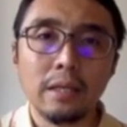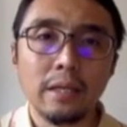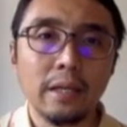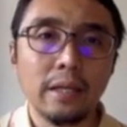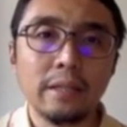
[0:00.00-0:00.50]

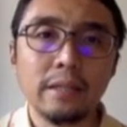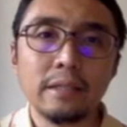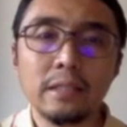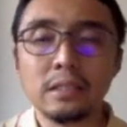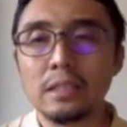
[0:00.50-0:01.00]
and then
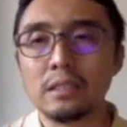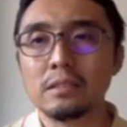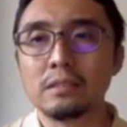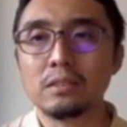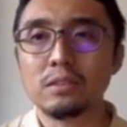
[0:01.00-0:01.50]
that's it.
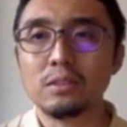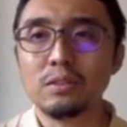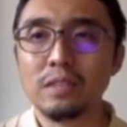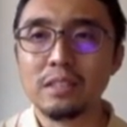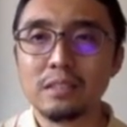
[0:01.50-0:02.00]
So
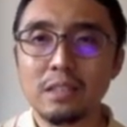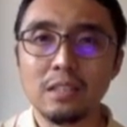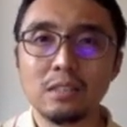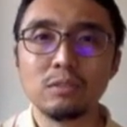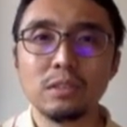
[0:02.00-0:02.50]
you can
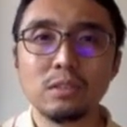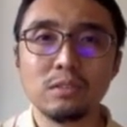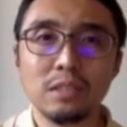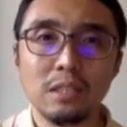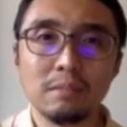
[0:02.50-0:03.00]
start doing your
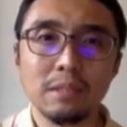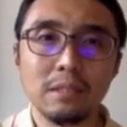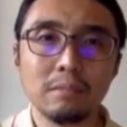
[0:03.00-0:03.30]
assignment number